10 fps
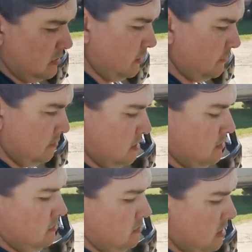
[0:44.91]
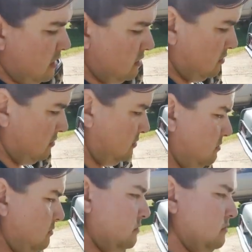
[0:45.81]
tell from the last
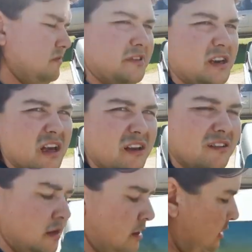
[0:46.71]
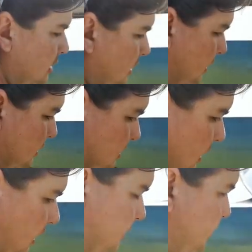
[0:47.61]
video.
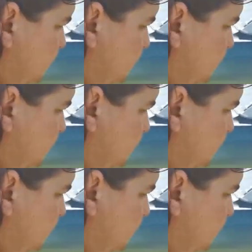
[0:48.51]
So,